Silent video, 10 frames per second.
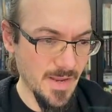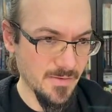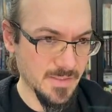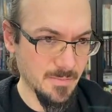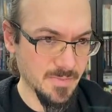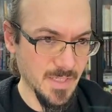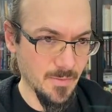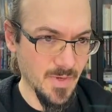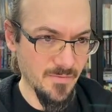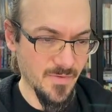It seems like
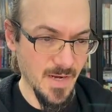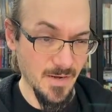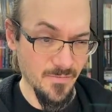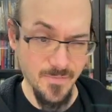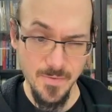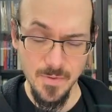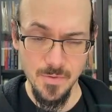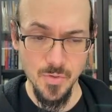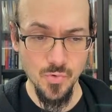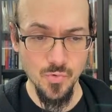we have kind of
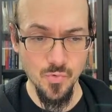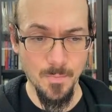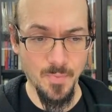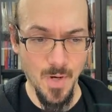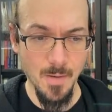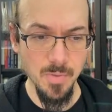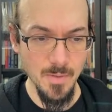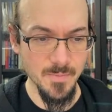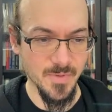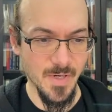two
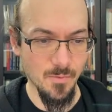problems, right?